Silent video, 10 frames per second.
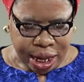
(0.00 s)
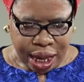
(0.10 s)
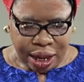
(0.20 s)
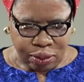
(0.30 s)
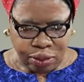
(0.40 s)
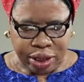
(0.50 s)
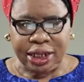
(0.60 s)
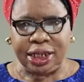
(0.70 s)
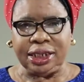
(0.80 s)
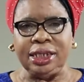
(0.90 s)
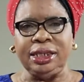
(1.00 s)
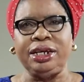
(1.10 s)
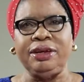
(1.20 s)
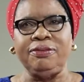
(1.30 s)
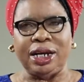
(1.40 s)
I will read it in
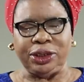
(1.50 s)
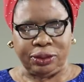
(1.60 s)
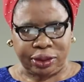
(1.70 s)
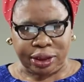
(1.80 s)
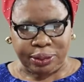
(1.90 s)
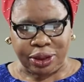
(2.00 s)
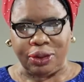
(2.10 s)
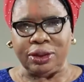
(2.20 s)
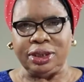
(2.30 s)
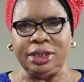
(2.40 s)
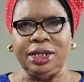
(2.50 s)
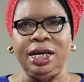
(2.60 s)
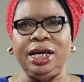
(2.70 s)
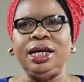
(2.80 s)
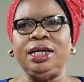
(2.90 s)
three versions because
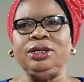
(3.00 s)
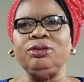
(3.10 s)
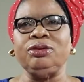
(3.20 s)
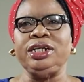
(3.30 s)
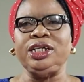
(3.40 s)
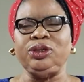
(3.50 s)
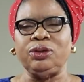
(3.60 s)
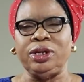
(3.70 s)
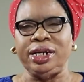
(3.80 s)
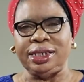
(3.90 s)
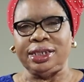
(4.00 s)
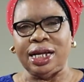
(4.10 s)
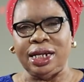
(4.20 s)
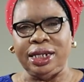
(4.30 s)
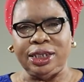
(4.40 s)
you will need to
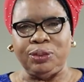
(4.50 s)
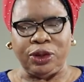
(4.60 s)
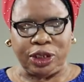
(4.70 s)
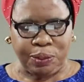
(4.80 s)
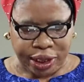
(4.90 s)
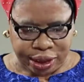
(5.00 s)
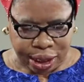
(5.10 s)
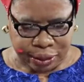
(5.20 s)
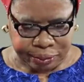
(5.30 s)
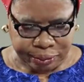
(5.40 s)
understand this much better.